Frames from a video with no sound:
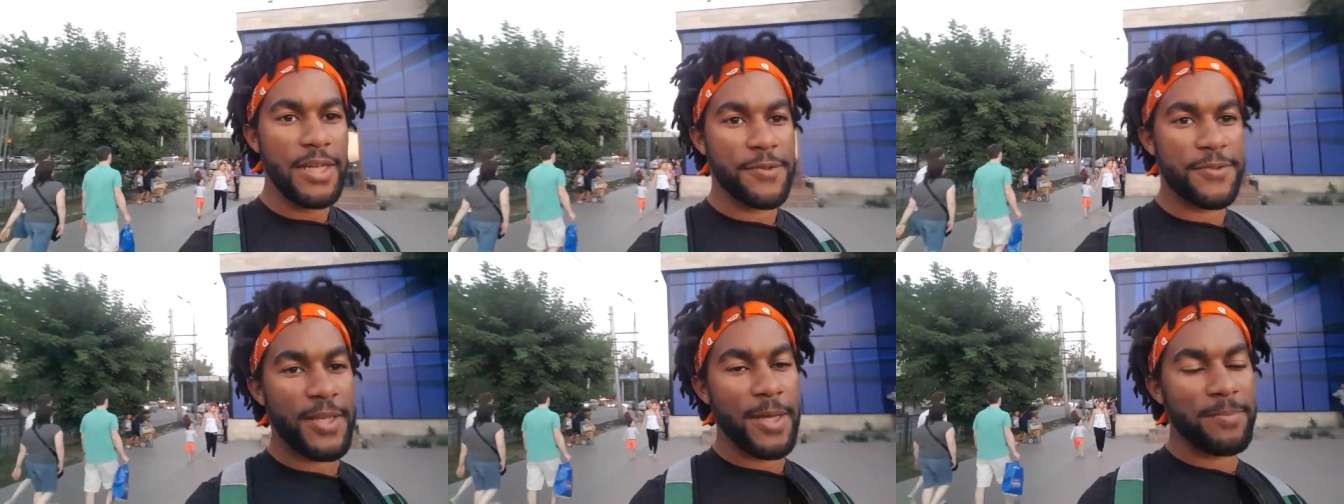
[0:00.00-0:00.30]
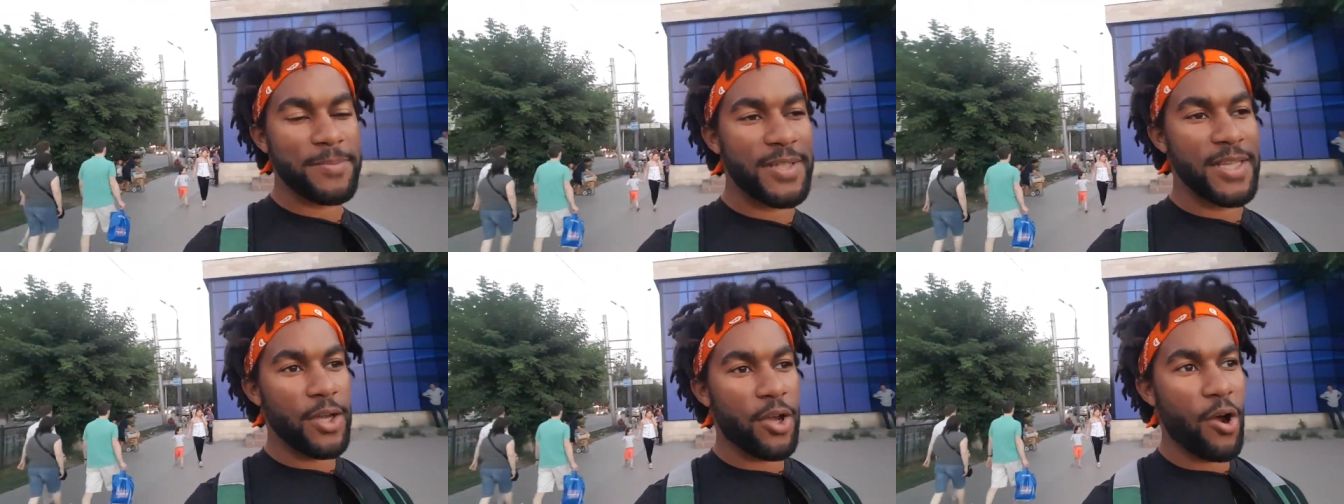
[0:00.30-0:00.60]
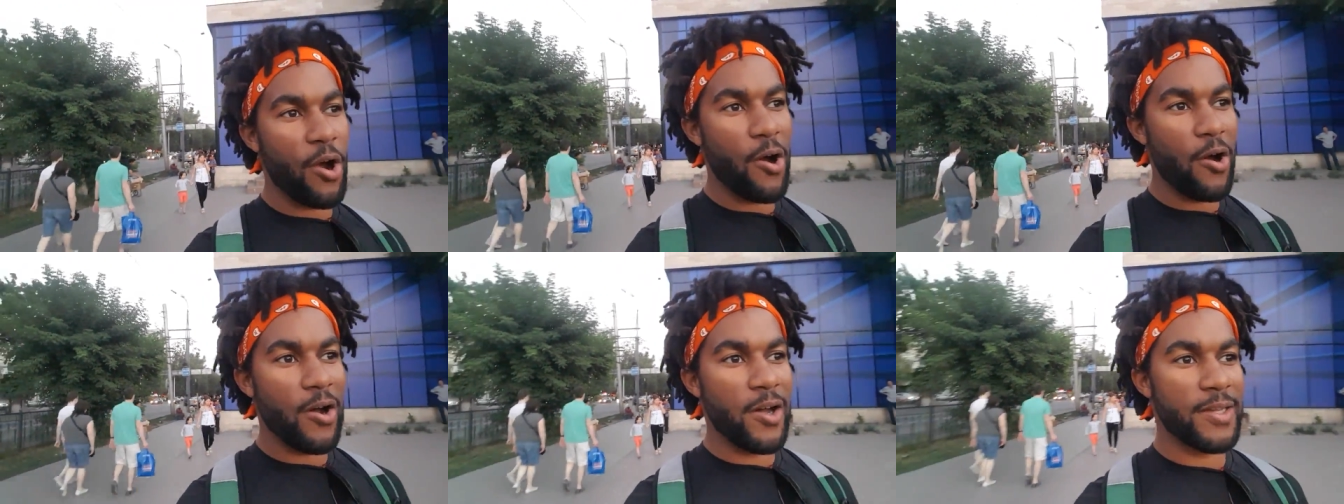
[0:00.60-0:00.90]
something
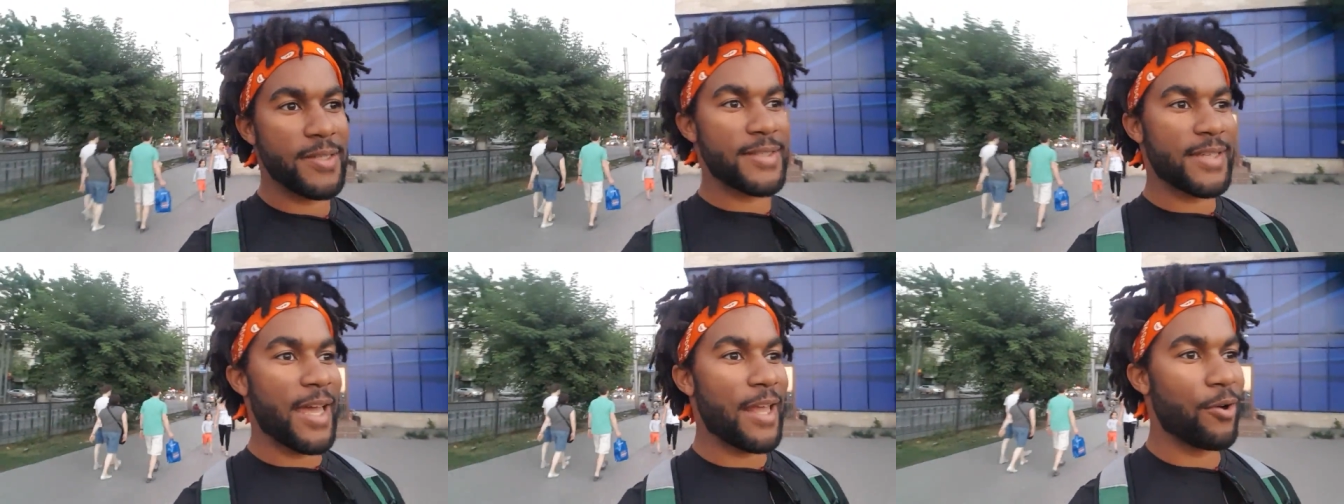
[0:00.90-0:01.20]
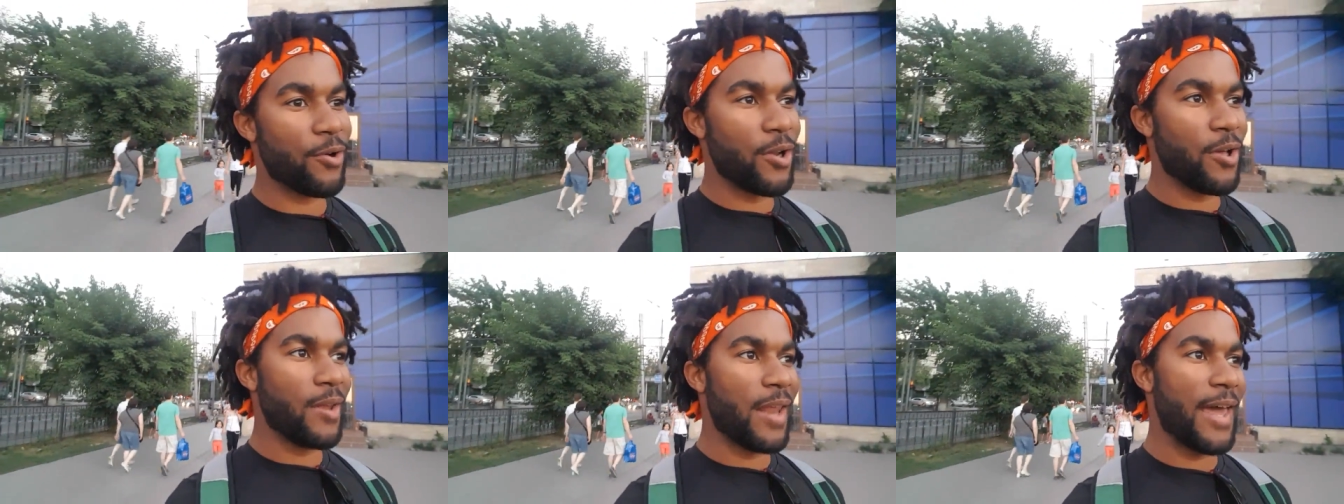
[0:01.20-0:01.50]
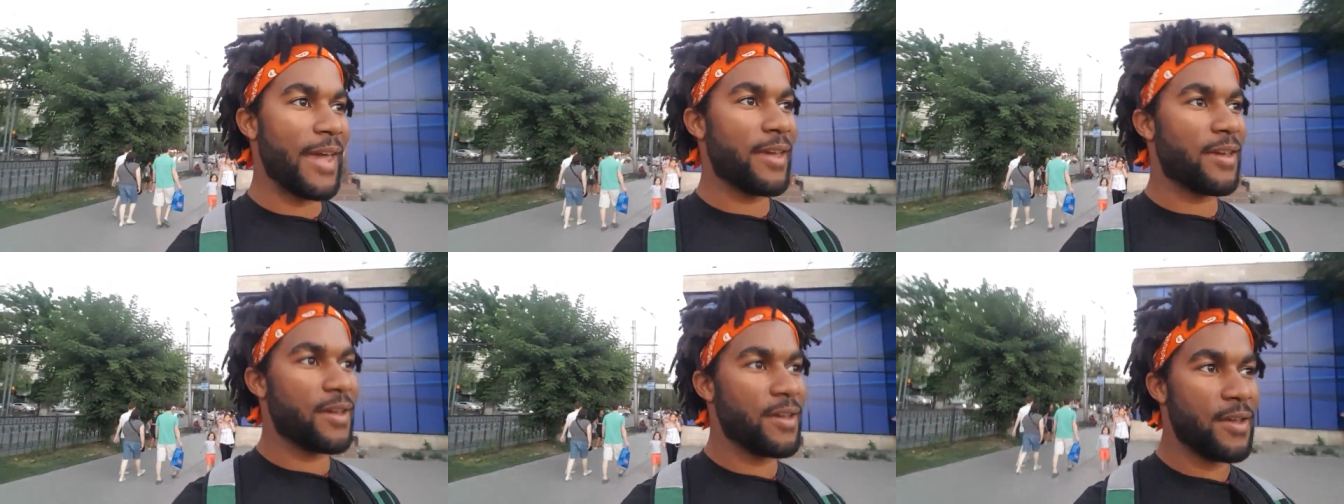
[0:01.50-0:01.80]
costs, I don't know,
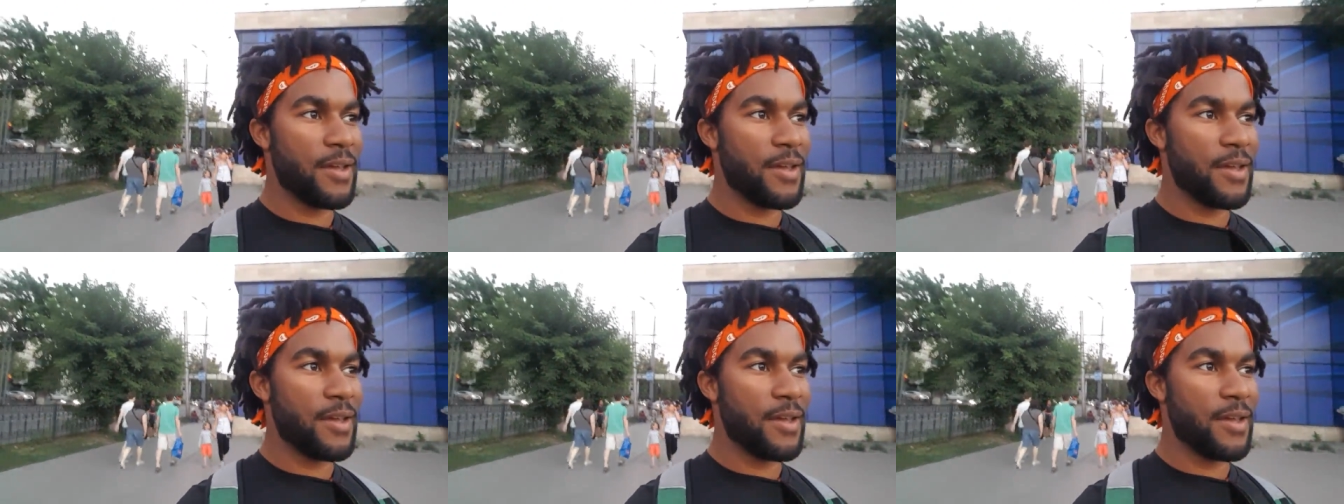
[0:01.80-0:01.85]
like